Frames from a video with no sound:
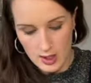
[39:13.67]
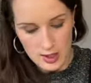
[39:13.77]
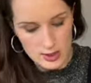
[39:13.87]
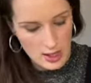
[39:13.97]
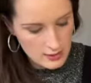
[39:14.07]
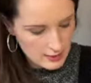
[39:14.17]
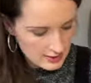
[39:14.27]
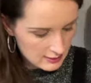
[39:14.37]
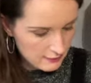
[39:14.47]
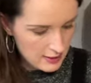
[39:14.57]
So
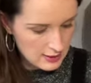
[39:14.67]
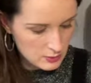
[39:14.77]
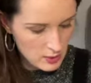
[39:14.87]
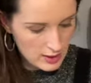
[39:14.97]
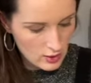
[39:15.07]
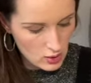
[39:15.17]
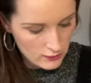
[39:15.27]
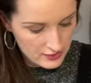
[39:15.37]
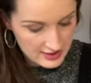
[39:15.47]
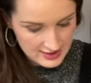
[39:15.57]
that's the first one
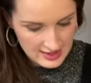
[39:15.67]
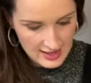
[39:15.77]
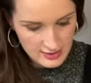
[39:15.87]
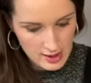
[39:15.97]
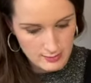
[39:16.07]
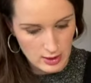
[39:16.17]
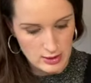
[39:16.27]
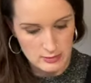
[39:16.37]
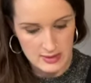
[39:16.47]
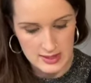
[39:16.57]
of this set that I'm going
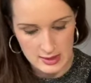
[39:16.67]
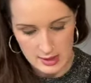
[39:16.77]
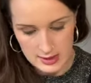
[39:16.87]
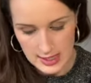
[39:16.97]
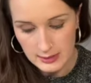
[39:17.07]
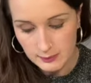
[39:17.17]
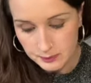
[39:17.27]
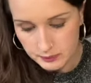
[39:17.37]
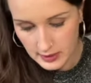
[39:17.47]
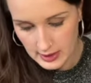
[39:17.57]
to be starting,
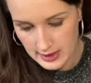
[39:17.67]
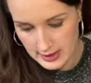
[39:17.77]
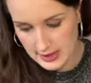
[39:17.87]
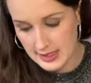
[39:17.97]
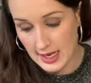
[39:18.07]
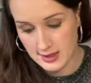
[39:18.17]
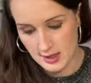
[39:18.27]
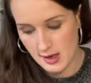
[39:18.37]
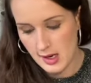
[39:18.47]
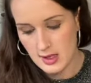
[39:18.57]
is the Scatter
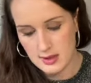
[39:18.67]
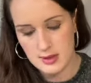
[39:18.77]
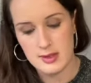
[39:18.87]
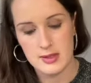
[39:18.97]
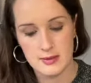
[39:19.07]
Hearts.